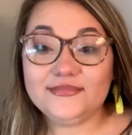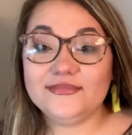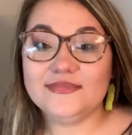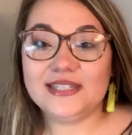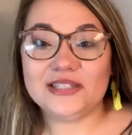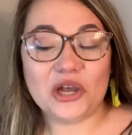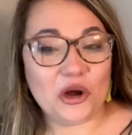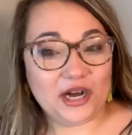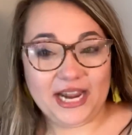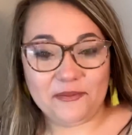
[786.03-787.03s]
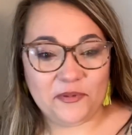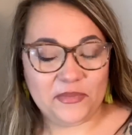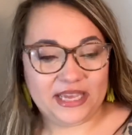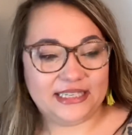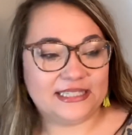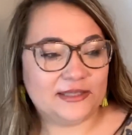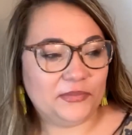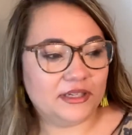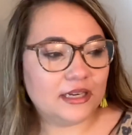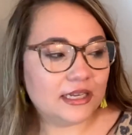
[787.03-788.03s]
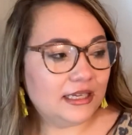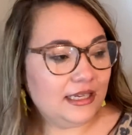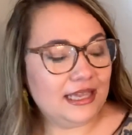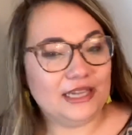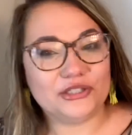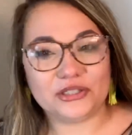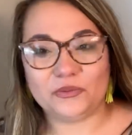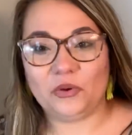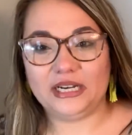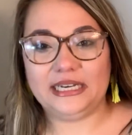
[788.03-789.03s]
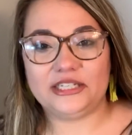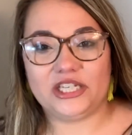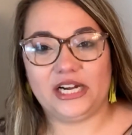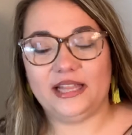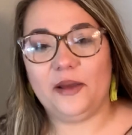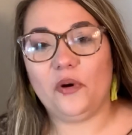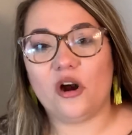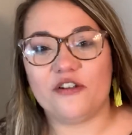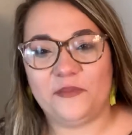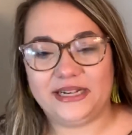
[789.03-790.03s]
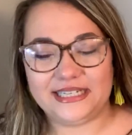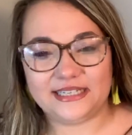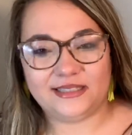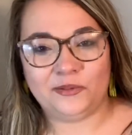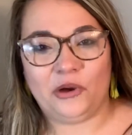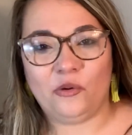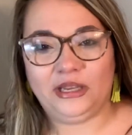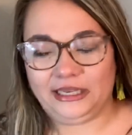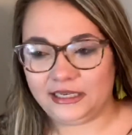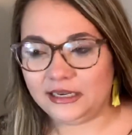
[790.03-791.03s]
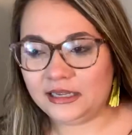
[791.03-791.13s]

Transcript: sorry I'm a mess, but just wanted to share that part of my testimony. And